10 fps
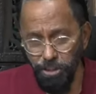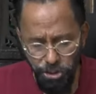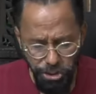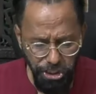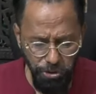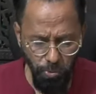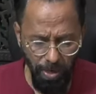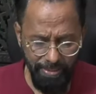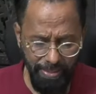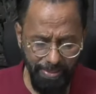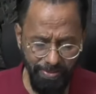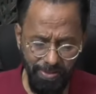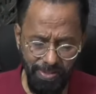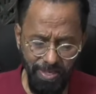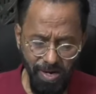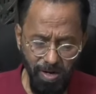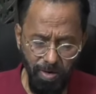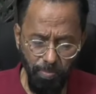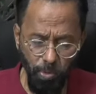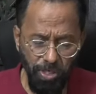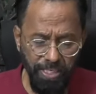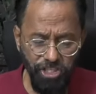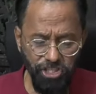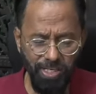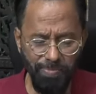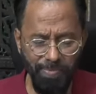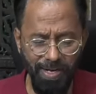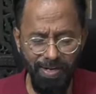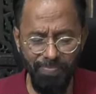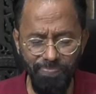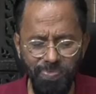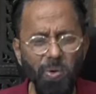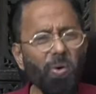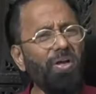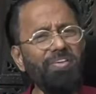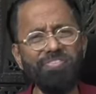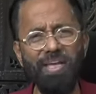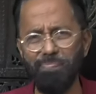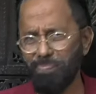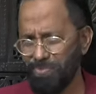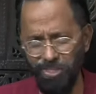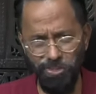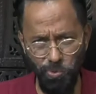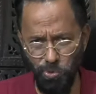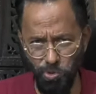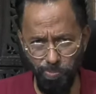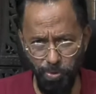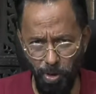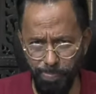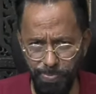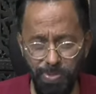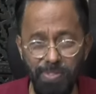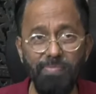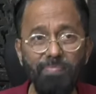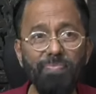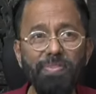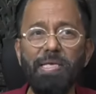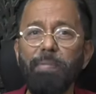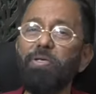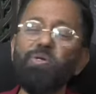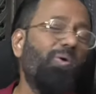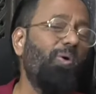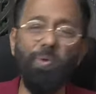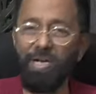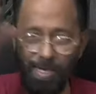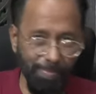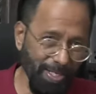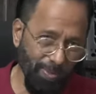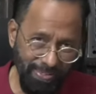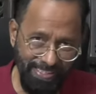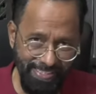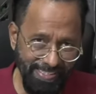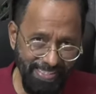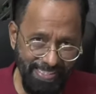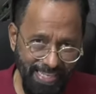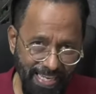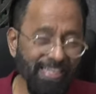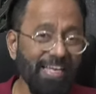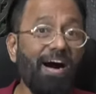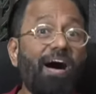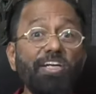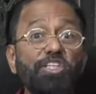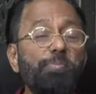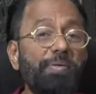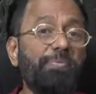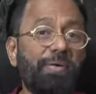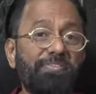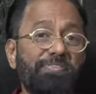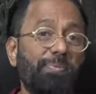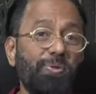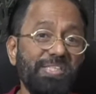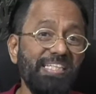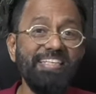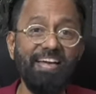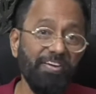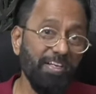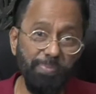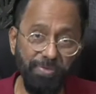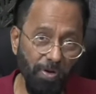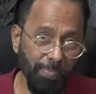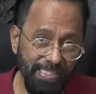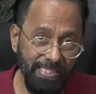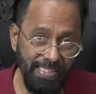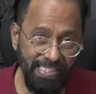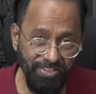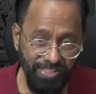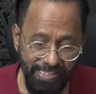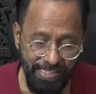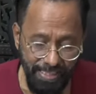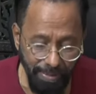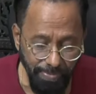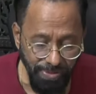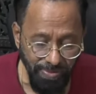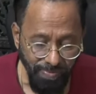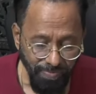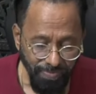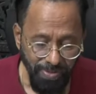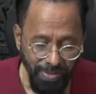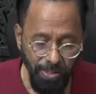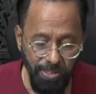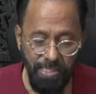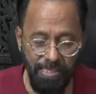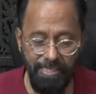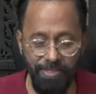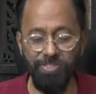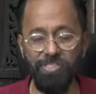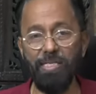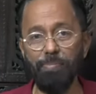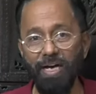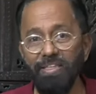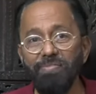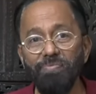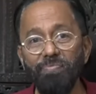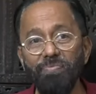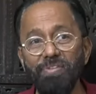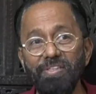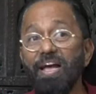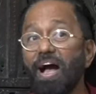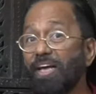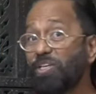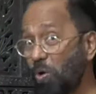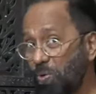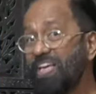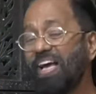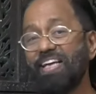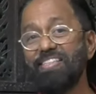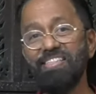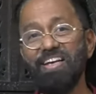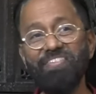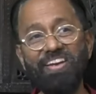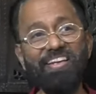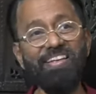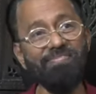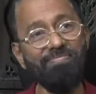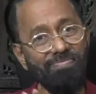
Tinnu, Anand, Murali, Sharma, all of them reduced to props, but overcoming all this in arguably one of the most endearing performances in recent times is Dulqueer Salman. I know he has a very